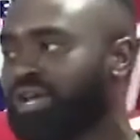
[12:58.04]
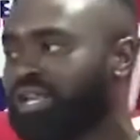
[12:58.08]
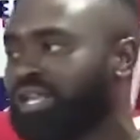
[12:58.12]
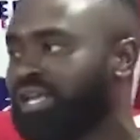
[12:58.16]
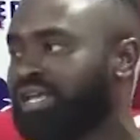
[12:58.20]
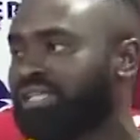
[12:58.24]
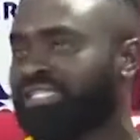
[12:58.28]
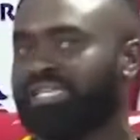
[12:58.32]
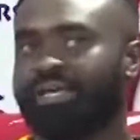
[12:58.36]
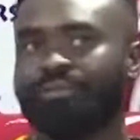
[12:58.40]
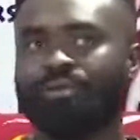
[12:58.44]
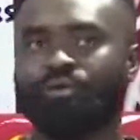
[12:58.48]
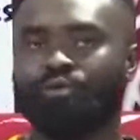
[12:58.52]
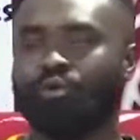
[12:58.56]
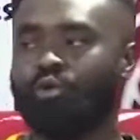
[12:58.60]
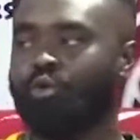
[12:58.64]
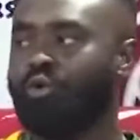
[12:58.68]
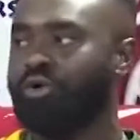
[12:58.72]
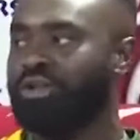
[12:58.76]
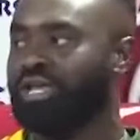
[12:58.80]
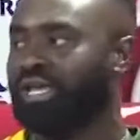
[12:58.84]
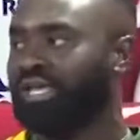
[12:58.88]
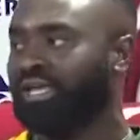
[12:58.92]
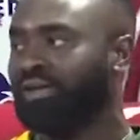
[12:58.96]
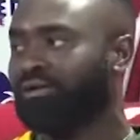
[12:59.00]
and they say the
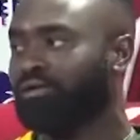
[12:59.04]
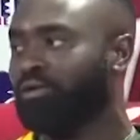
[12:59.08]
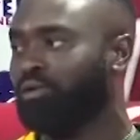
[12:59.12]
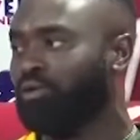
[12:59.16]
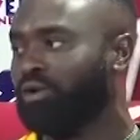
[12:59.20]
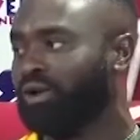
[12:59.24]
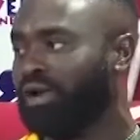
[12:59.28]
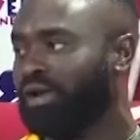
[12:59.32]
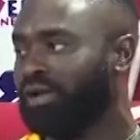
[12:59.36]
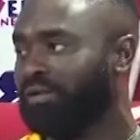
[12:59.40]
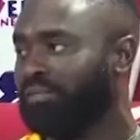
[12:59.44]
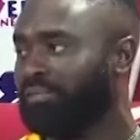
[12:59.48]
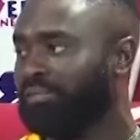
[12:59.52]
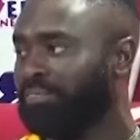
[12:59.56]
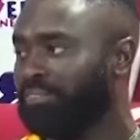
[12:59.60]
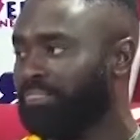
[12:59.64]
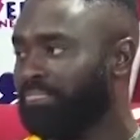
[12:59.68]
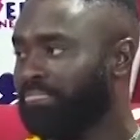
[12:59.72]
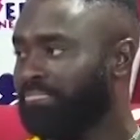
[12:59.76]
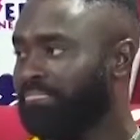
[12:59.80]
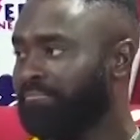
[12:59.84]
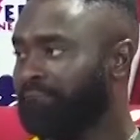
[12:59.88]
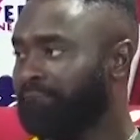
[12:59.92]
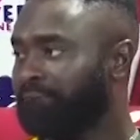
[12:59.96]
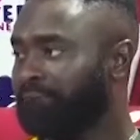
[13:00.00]
cobody at Tankokona.
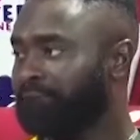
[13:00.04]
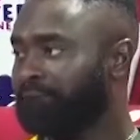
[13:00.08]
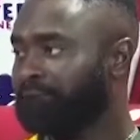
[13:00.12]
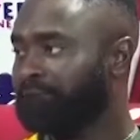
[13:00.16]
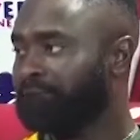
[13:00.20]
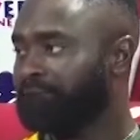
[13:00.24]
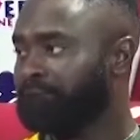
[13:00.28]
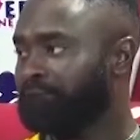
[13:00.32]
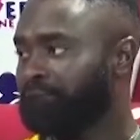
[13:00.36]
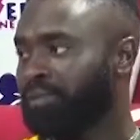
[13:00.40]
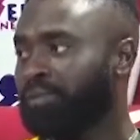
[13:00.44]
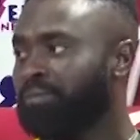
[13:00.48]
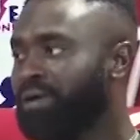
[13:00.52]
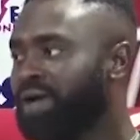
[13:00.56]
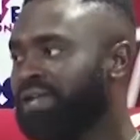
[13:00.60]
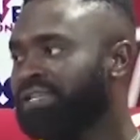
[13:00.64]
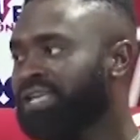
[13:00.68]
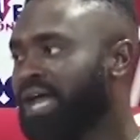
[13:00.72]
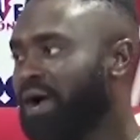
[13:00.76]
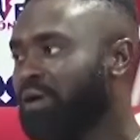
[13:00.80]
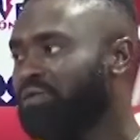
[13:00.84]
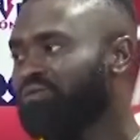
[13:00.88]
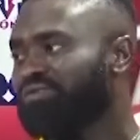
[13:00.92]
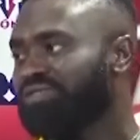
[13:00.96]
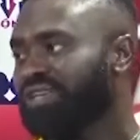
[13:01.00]

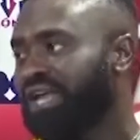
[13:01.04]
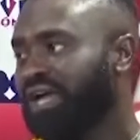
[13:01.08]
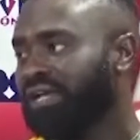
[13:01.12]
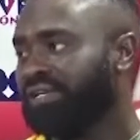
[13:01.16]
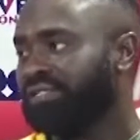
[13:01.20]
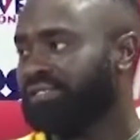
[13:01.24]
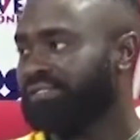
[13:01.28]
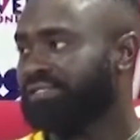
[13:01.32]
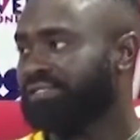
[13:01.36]
Memania Unia.